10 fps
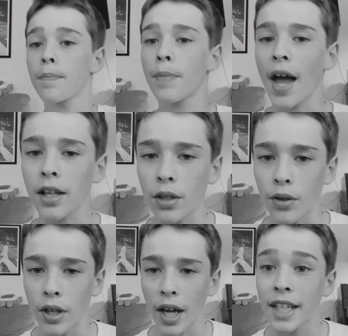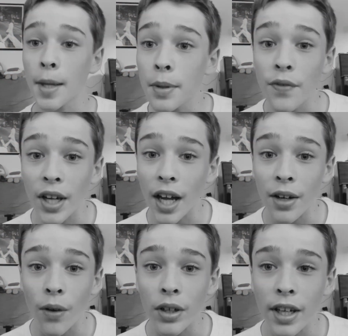Backloaded. I can't believe I got it
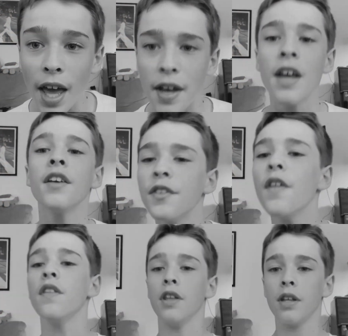wrong again. See.